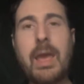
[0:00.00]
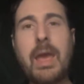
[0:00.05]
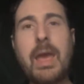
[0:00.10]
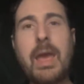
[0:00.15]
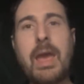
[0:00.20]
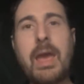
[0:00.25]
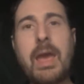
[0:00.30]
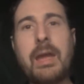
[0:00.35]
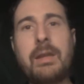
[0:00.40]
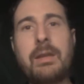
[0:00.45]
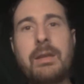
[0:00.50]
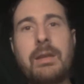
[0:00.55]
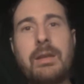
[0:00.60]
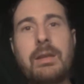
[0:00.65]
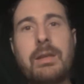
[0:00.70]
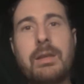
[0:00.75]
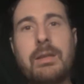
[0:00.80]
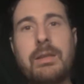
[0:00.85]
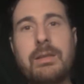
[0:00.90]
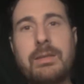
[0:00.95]
and
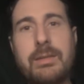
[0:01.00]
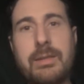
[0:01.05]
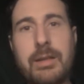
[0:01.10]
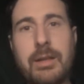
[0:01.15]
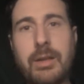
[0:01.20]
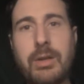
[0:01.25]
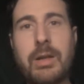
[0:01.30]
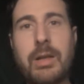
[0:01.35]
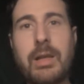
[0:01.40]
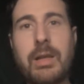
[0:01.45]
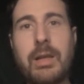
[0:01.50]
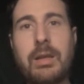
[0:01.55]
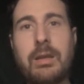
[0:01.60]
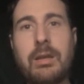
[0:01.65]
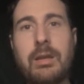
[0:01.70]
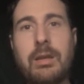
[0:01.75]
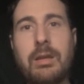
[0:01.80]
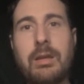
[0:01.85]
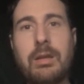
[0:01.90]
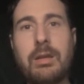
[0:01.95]

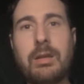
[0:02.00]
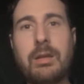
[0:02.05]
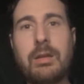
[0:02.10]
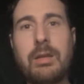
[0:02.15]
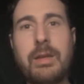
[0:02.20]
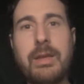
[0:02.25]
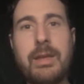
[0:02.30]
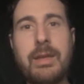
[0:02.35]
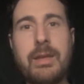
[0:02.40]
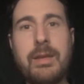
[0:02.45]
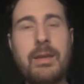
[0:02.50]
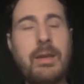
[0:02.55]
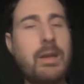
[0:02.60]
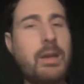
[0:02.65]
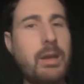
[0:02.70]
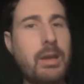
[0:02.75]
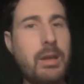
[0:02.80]
considering the